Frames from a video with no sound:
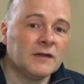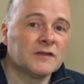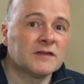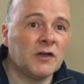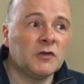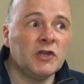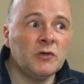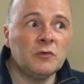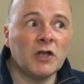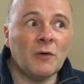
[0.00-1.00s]
So
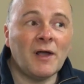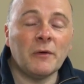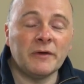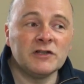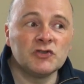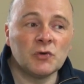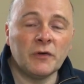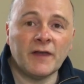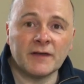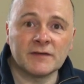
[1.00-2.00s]
you go out and
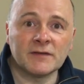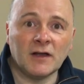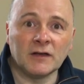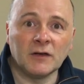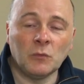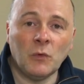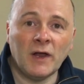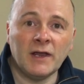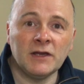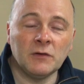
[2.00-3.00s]
enjoy that sun
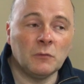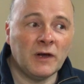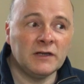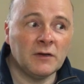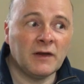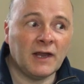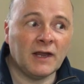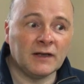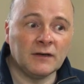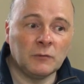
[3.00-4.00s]
when you
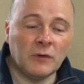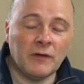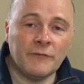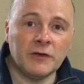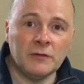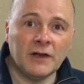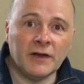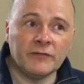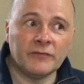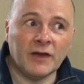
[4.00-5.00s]
can, wherever you live.